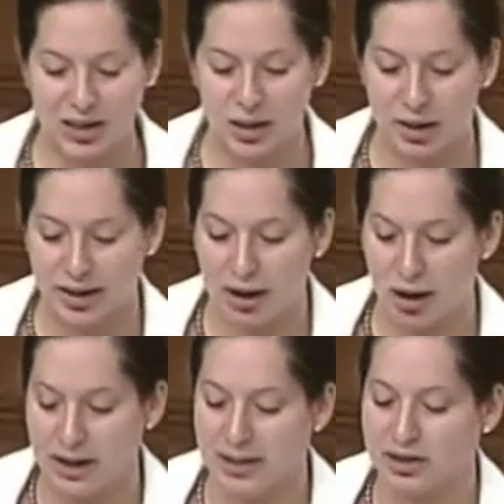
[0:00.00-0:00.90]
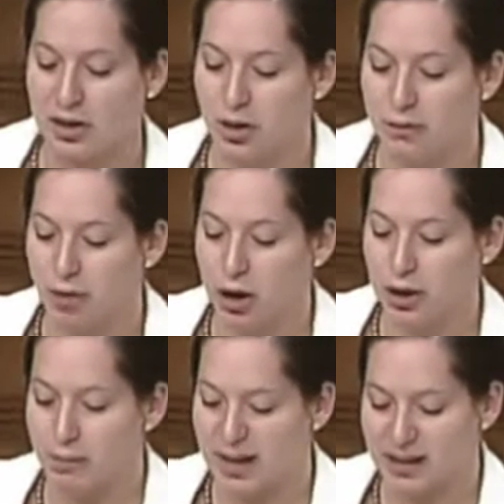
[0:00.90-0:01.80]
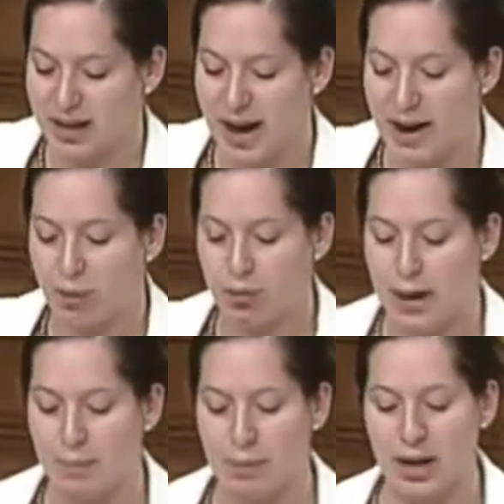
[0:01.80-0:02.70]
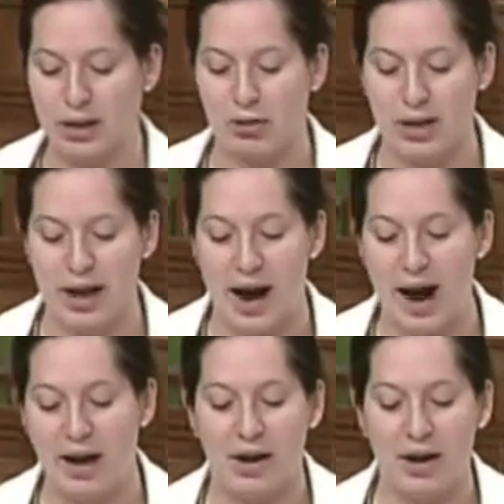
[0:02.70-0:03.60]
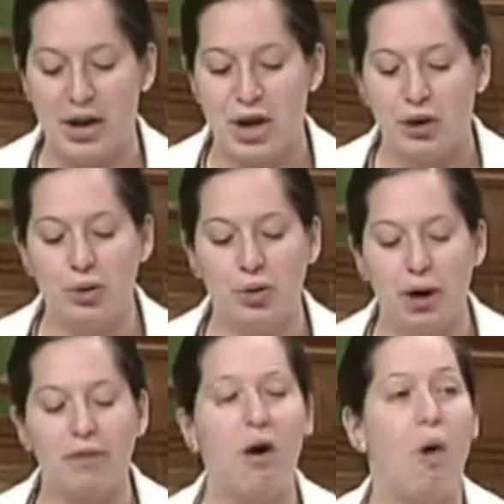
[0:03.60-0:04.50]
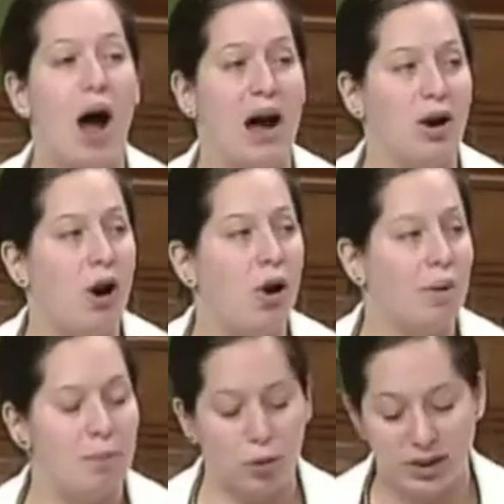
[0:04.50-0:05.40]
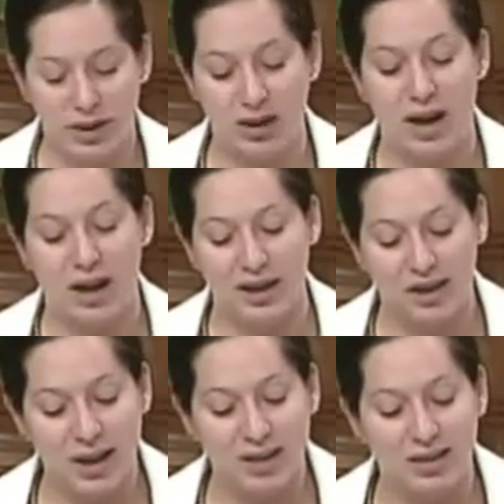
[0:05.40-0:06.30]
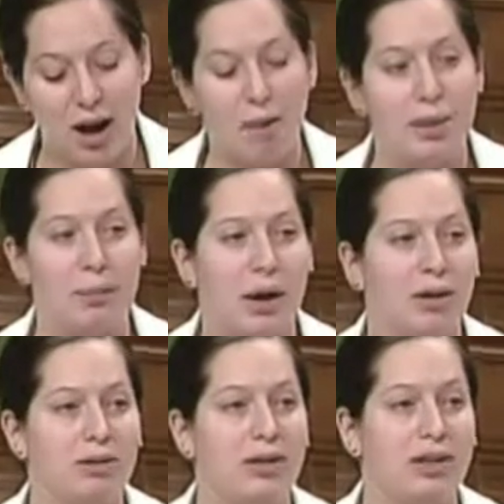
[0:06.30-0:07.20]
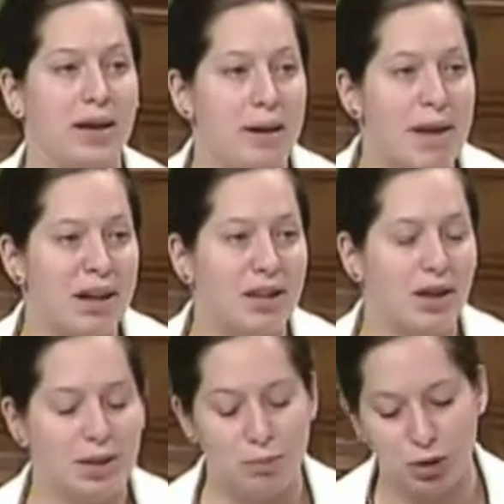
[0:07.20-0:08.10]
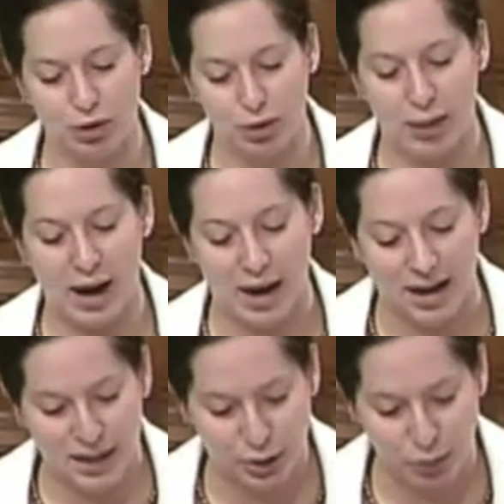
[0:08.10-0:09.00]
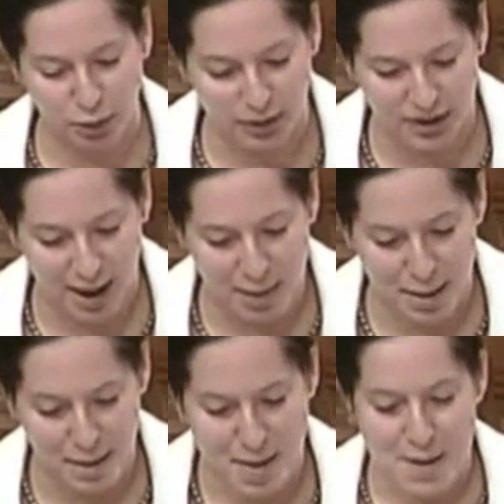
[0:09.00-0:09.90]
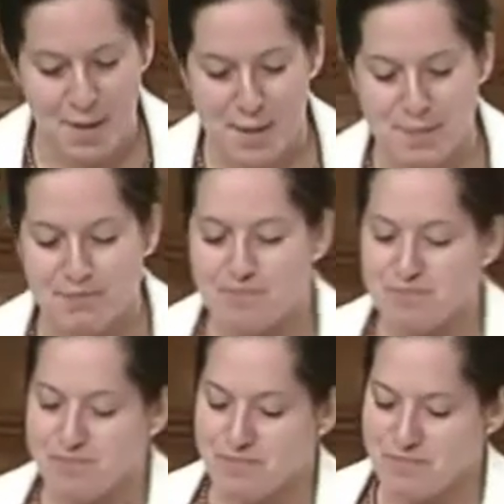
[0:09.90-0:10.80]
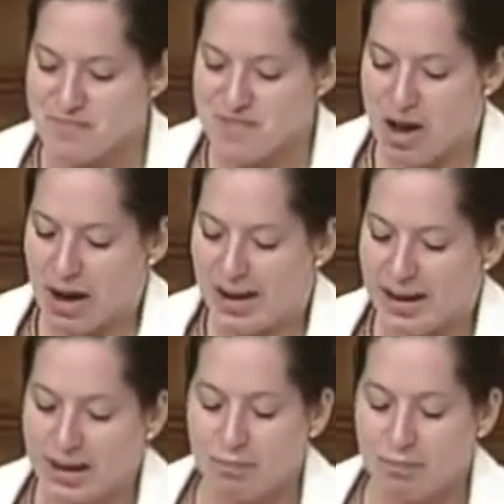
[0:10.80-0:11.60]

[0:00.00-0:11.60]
to adopt a responsible approach to reduce the risk of terrorism and the theft of nuclear materials, we need to lead by example and